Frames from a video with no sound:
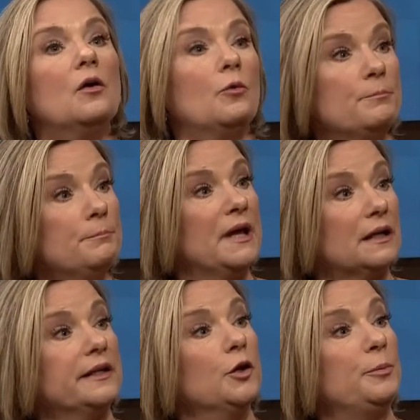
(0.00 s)

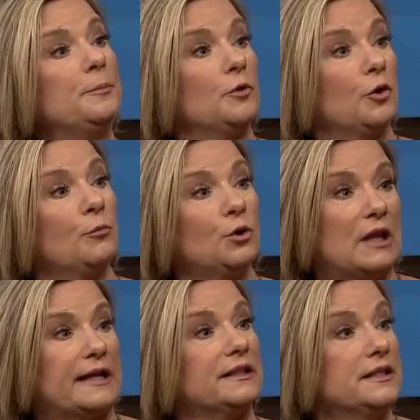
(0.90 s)
mentally ill people are more
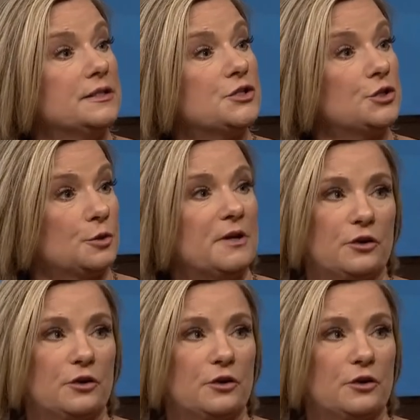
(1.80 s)
likely to commit a